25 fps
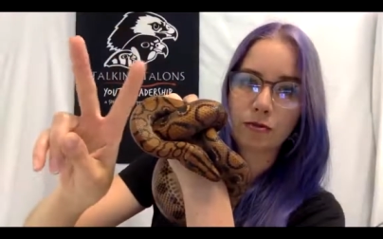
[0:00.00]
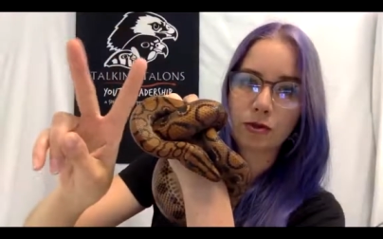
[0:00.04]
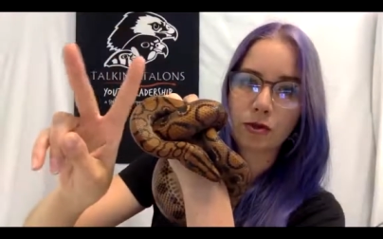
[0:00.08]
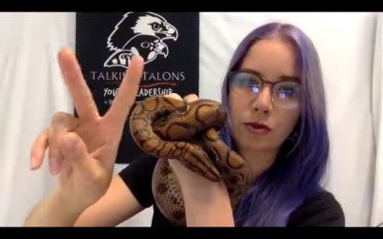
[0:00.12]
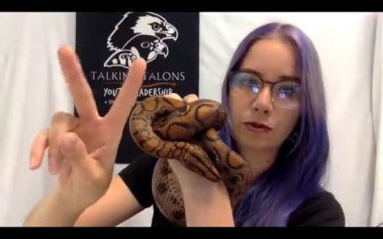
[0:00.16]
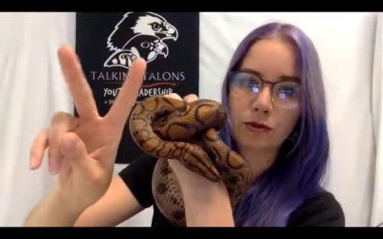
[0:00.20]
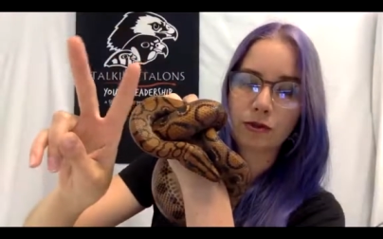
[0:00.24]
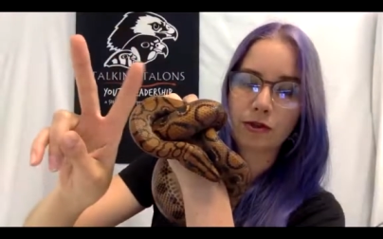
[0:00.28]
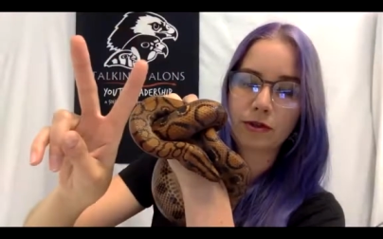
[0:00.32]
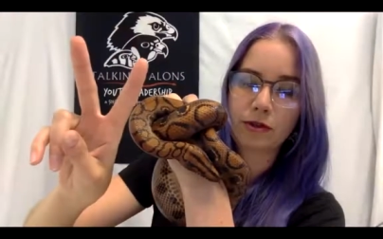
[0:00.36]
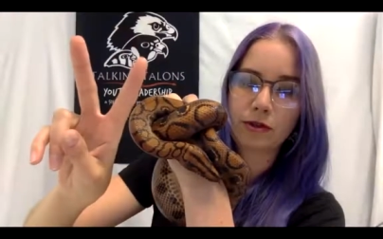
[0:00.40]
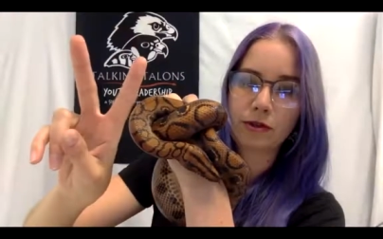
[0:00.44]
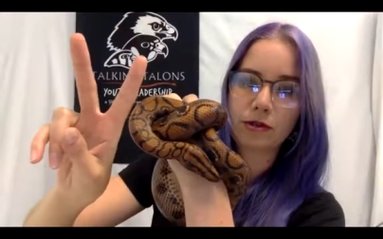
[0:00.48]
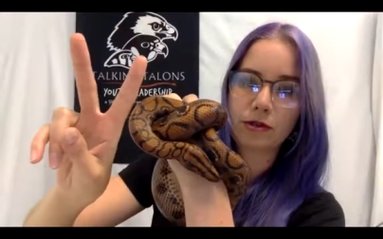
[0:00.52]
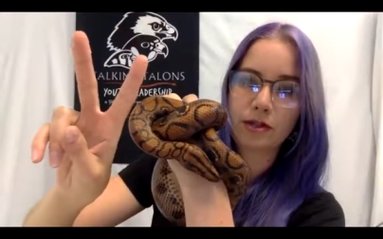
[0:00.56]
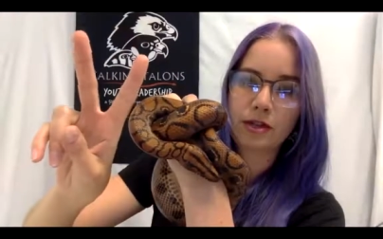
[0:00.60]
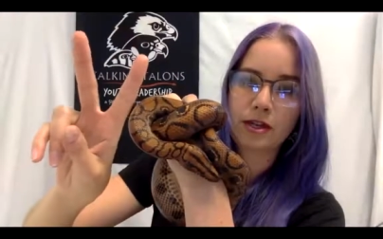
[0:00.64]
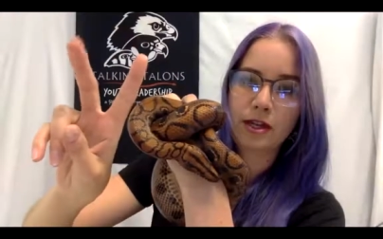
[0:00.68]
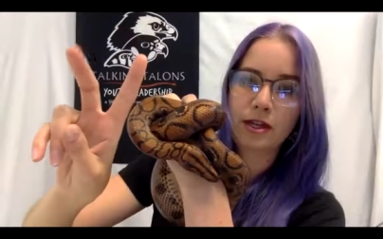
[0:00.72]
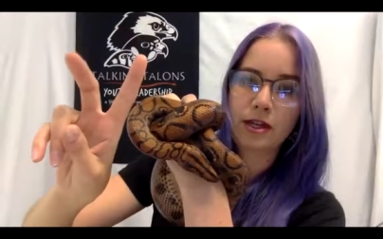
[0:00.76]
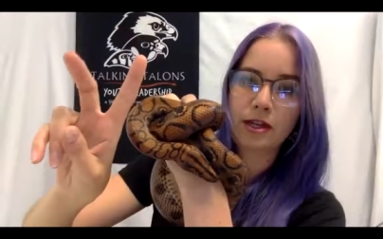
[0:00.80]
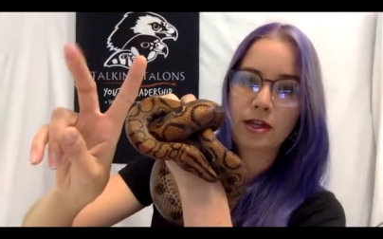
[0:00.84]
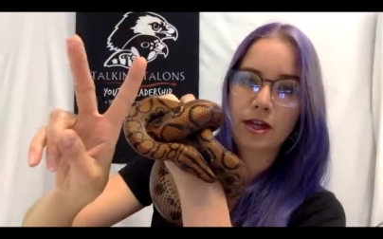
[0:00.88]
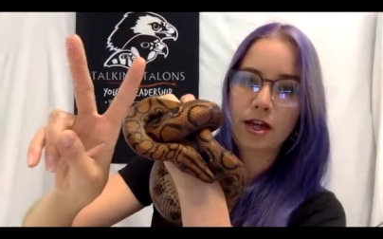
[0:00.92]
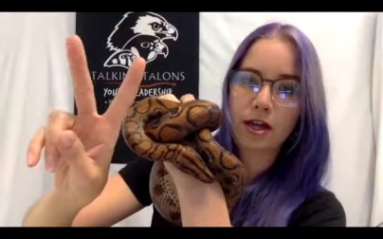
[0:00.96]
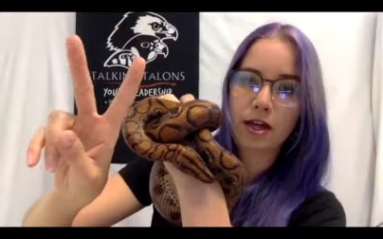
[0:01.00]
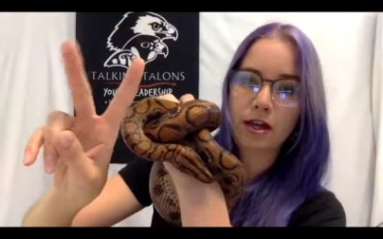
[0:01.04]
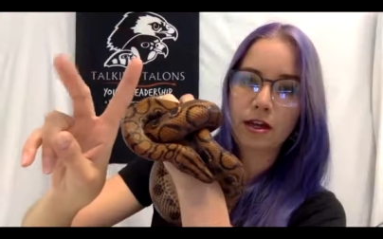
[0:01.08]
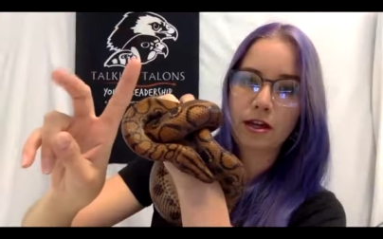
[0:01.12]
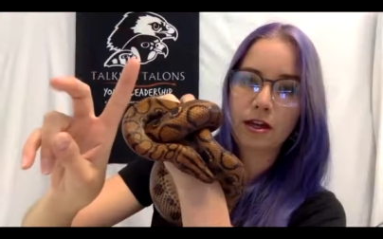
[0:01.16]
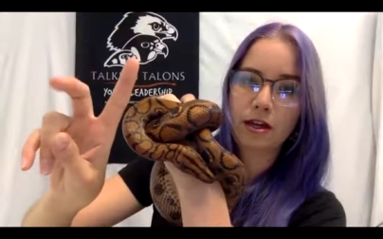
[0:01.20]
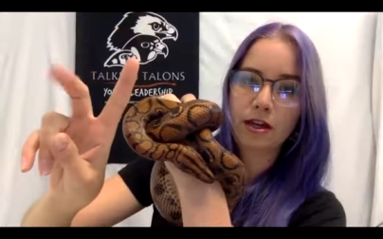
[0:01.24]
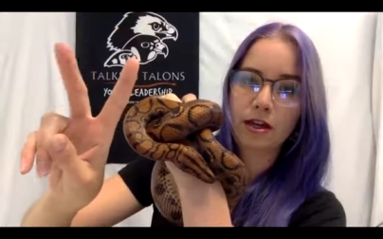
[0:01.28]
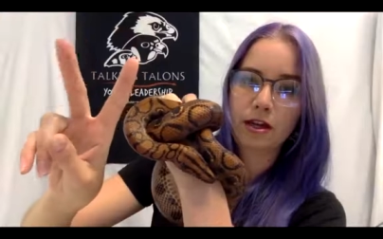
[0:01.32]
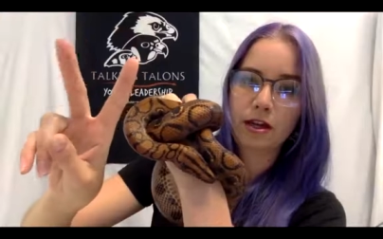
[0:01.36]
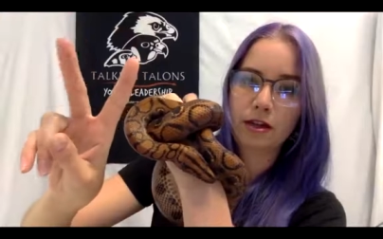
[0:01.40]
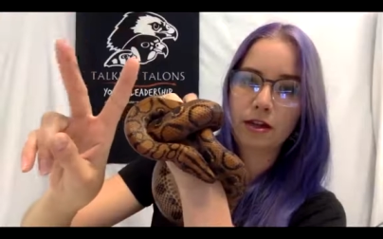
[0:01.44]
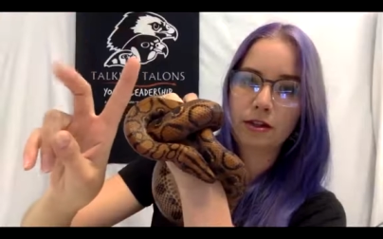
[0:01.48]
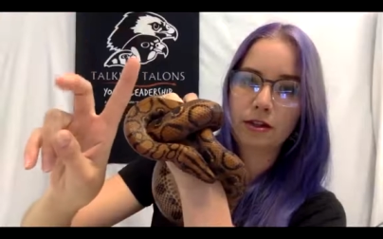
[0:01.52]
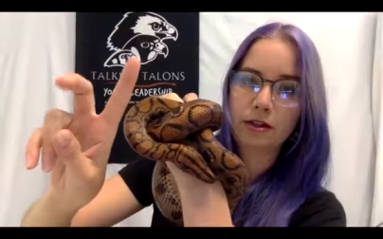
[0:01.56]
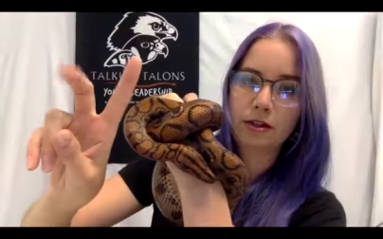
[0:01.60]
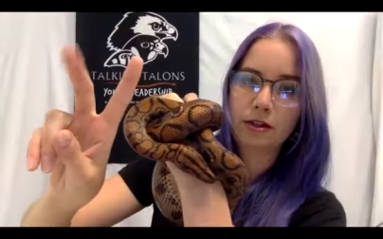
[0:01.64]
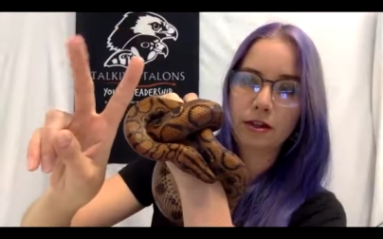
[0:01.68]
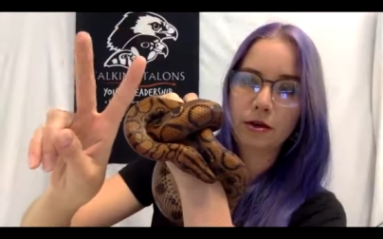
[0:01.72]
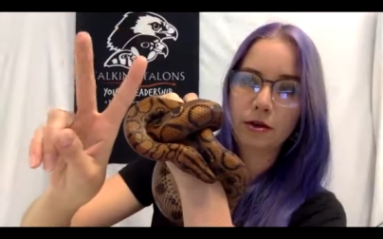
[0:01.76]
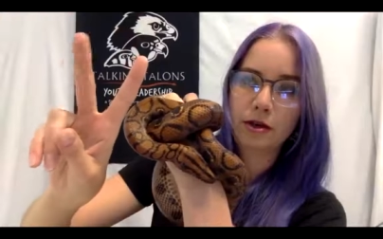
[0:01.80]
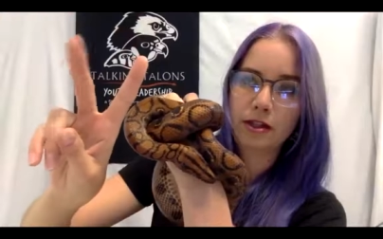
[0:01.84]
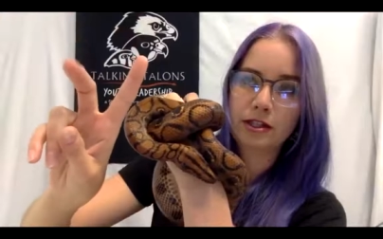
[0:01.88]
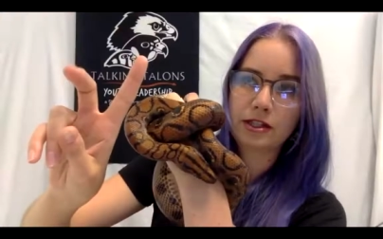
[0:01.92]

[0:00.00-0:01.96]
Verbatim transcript: So if one of those, uh, you know,